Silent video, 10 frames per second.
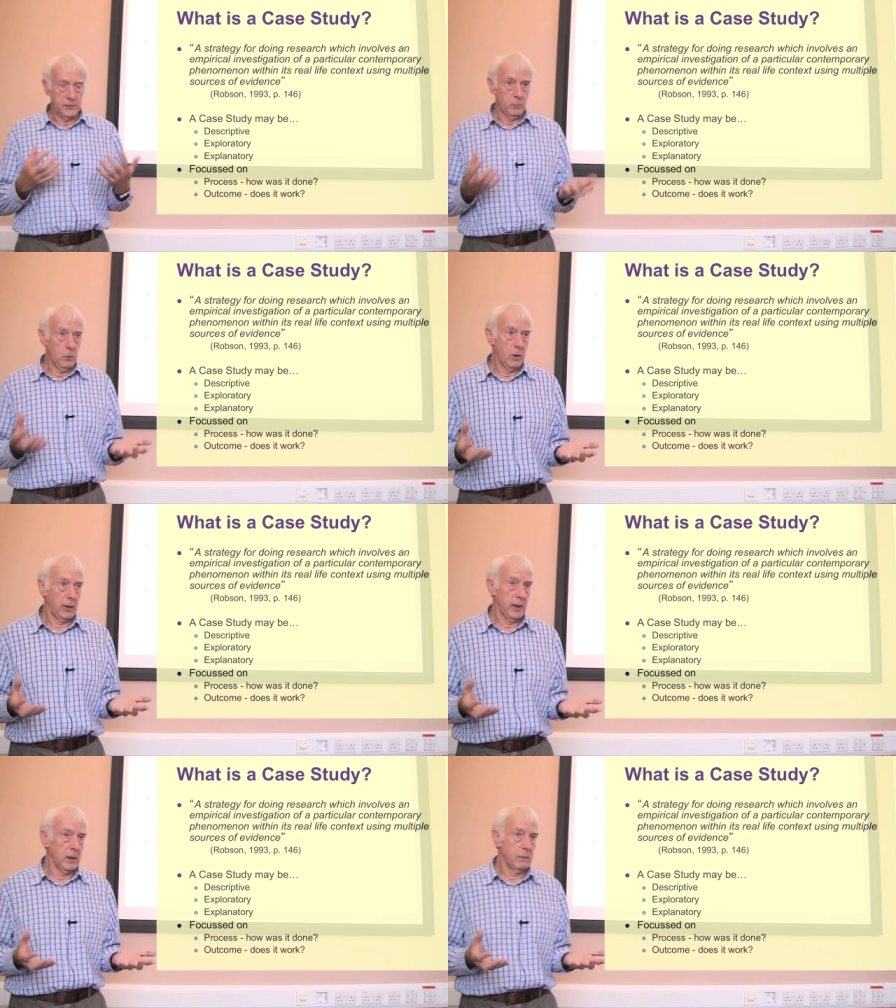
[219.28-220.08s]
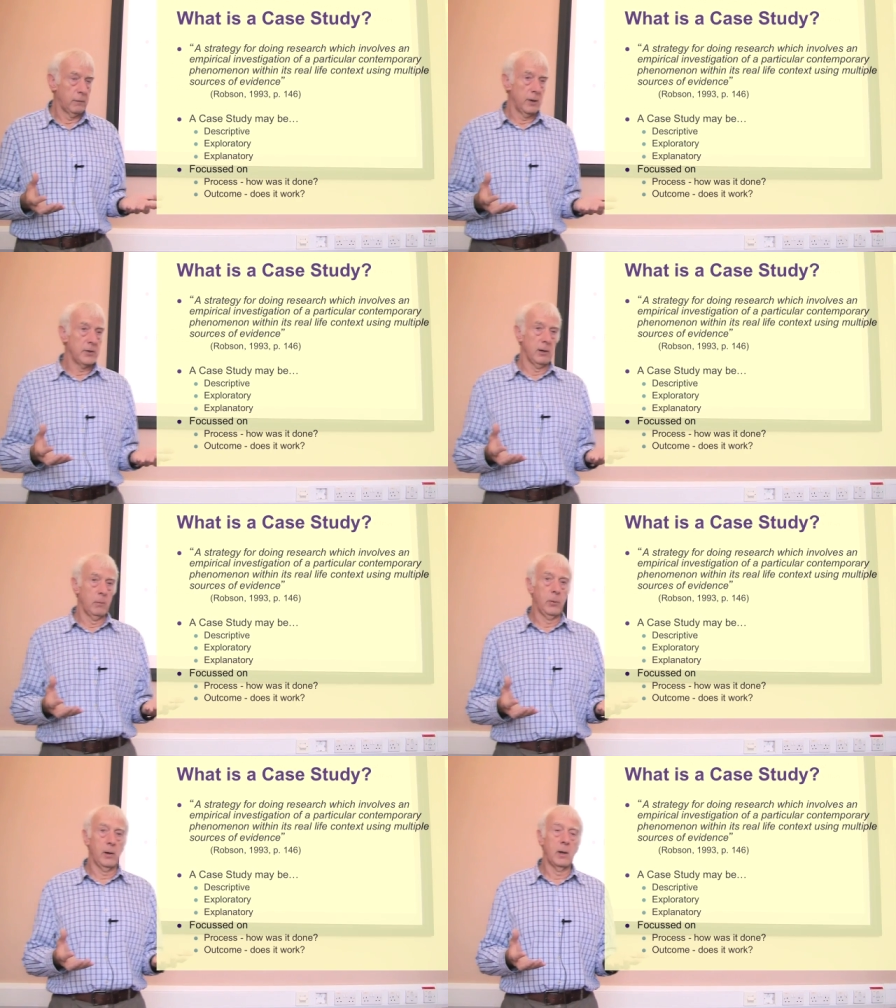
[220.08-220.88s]
work in, for
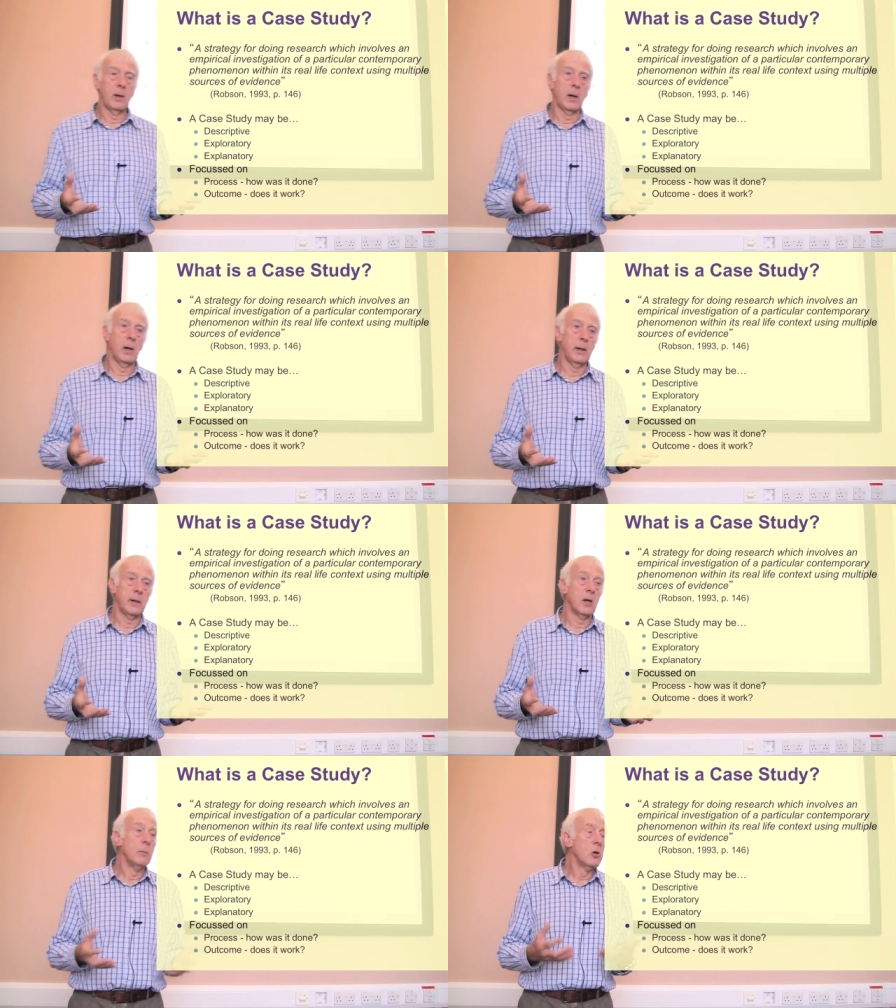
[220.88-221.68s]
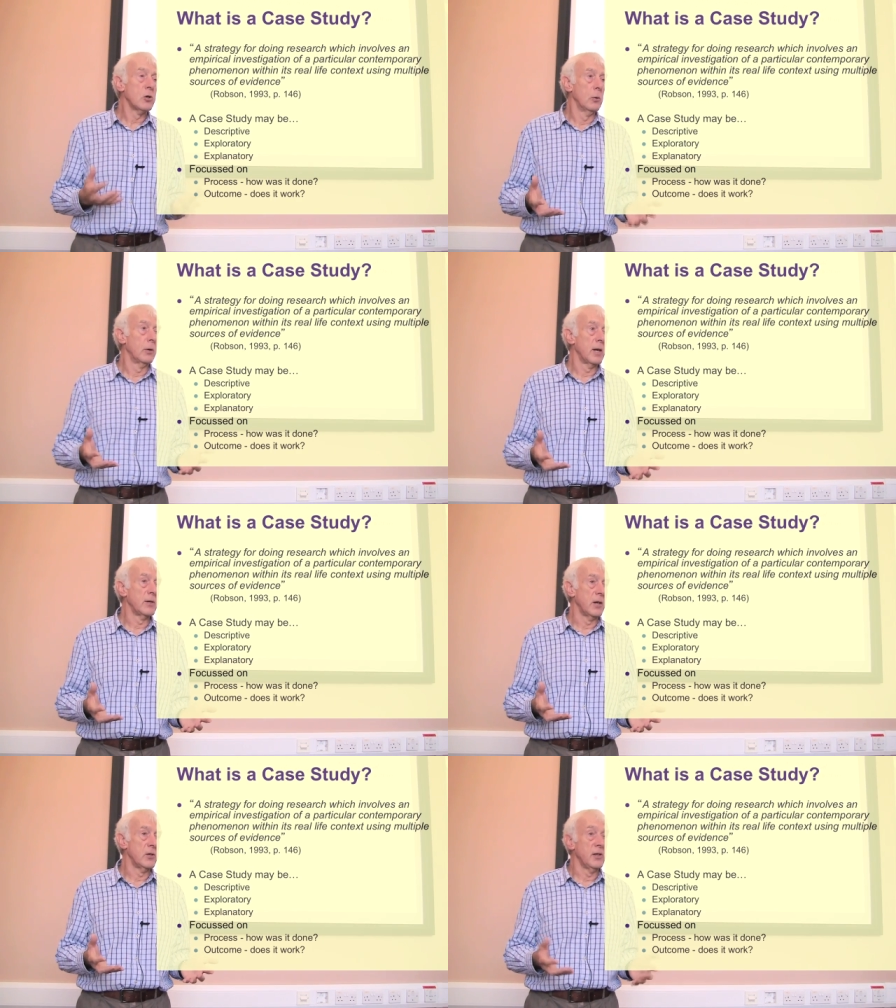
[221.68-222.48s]
example, in commercial
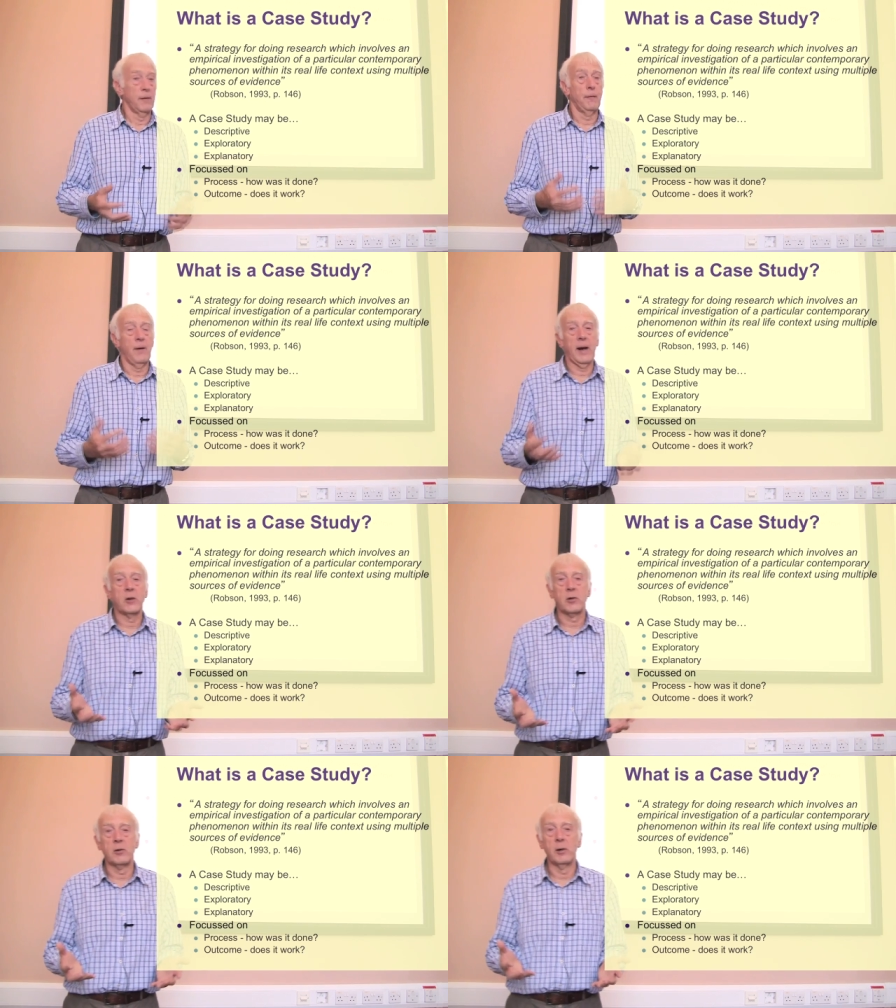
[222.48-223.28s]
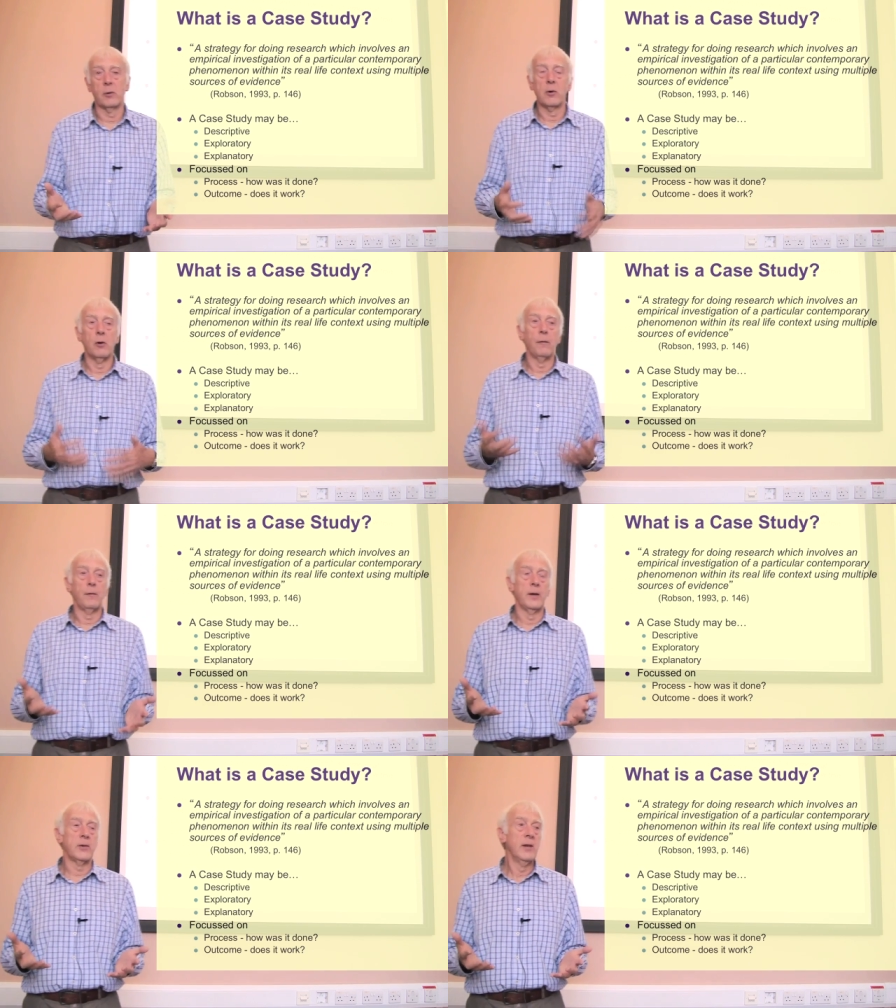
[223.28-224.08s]
organisations, in a factory or an
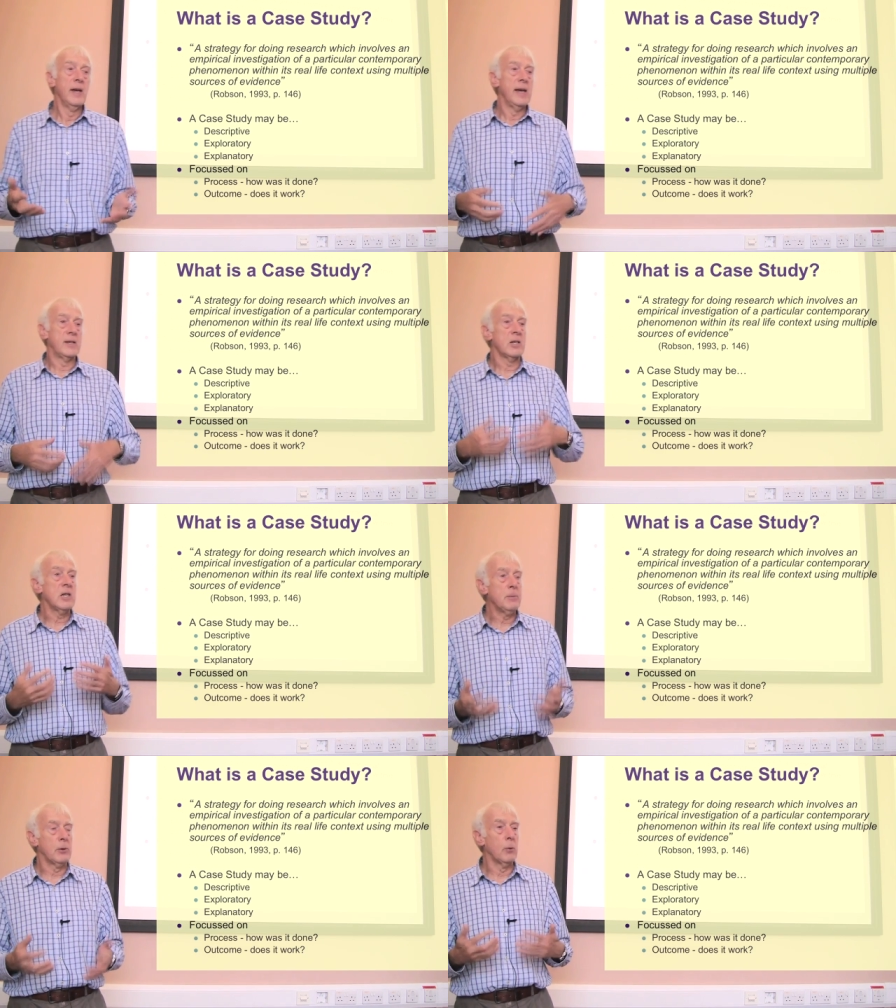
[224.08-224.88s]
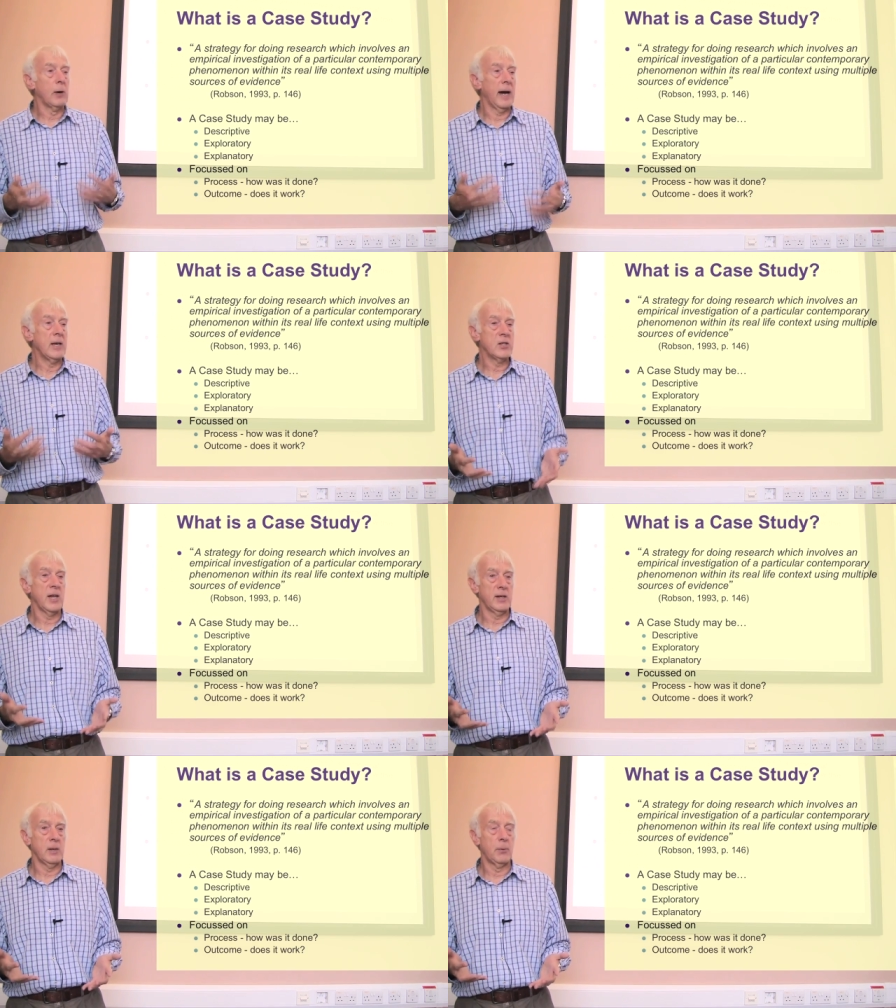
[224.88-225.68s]
office, is a typical case
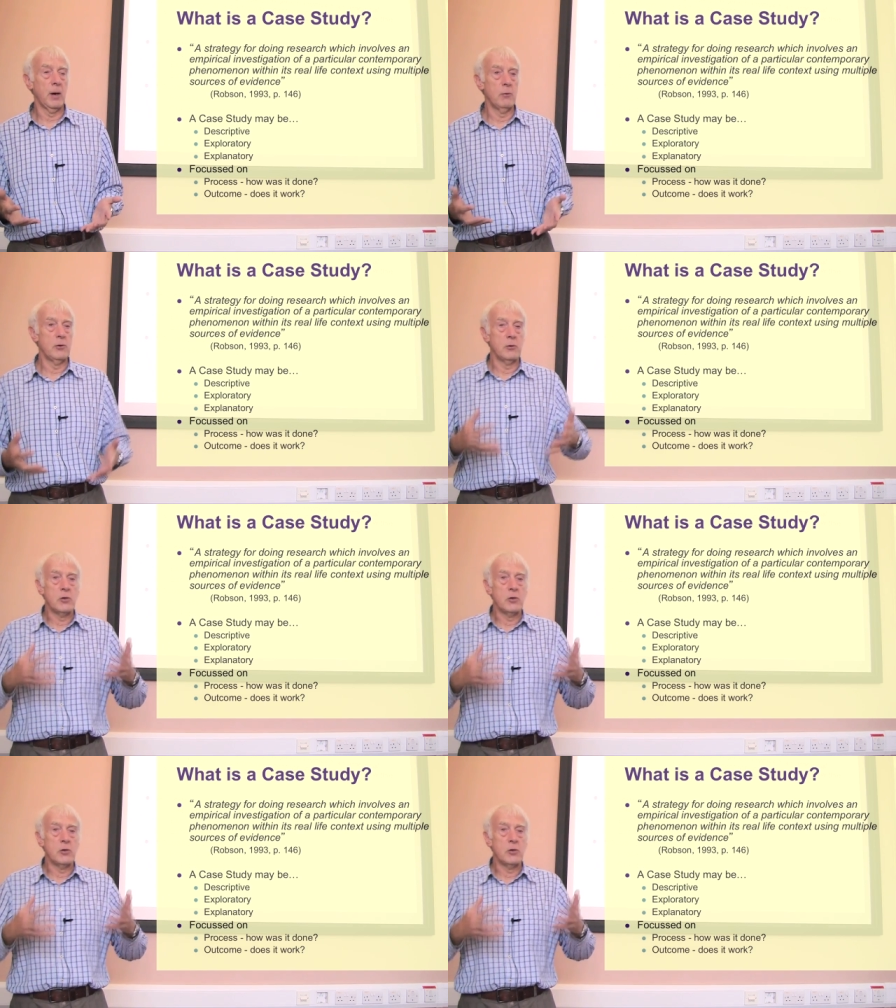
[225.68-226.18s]
study approach.